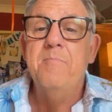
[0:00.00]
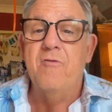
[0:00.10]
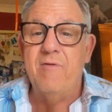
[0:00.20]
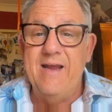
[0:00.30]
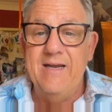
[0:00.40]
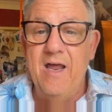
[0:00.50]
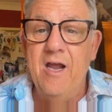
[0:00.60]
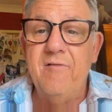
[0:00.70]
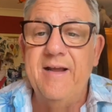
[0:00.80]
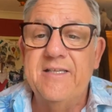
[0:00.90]

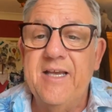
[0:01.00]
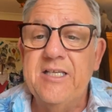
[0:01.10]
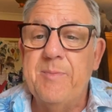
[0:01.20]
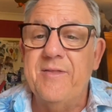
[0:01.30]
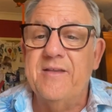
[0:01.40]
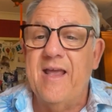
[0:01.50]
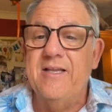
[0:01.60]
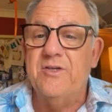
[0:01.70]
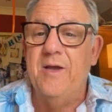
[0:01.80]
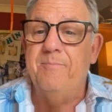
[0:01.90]
Marina, greetings. Spent the
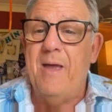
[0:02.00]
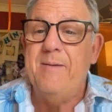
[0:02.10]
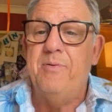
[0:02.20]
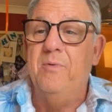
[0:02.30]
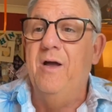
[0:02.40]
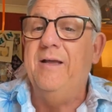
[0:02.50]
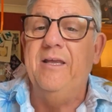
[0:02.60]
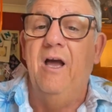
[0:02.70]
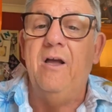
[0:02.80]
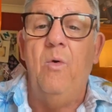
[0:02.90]
day doing paperwork.
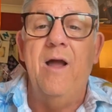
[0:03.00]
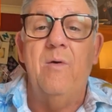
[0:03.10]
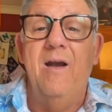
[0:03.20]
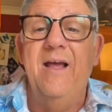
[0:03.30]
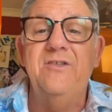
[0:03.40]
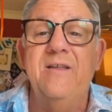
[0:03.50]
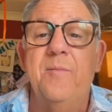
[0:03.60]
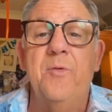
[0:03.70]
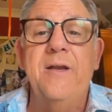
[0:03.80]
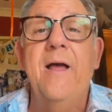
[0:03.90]
Yuck. Oh, I quite like doing
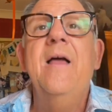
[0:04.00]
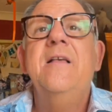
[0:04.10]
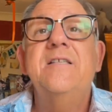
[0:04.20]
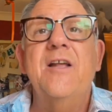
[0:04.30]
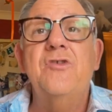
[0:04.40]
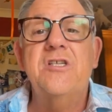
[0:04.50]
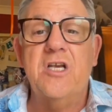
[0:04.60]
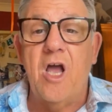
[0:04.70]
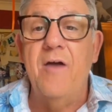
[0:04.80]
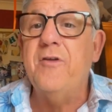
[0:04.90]
that, Marina. Sandra
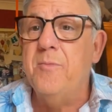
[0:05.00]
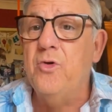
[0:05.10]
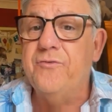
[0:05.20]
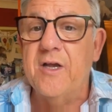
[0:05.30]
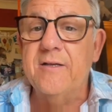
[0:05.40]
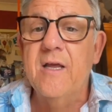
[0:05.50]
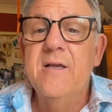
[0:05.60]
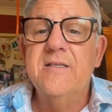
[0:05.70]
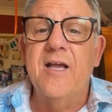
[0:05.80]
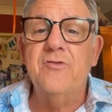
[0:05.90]
have you moved yet?
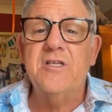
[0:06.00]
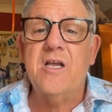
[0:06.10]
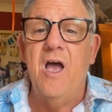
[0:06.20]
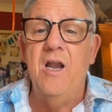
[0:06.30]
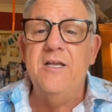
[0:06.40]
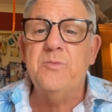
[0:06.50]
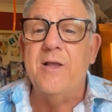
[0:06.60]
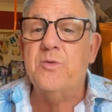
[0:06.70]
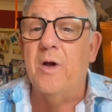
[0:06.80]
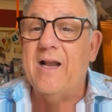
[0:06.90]
Sandra Sakalas
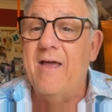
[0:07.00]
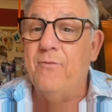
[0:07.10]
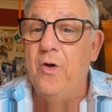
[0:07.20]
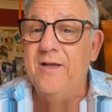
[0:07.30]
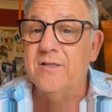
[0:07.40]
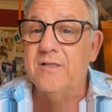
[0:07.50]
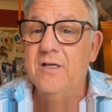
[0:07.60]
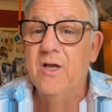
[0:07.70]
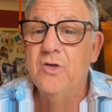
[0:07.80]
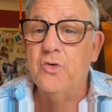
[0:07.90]
went to a
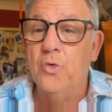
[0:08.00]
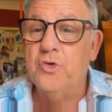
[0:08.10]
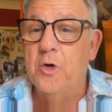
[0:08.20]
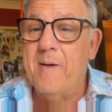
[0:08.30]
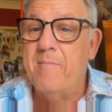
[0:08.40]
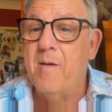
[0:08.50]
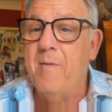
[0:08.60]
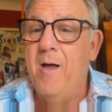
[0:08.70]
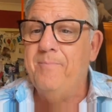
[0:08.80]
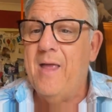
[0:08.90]
clairvoyant. Talked all about my
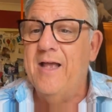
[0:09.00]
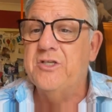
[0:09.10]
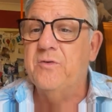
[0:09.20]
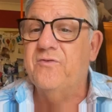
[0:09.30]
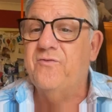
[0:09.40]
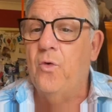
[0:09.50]
mum, and she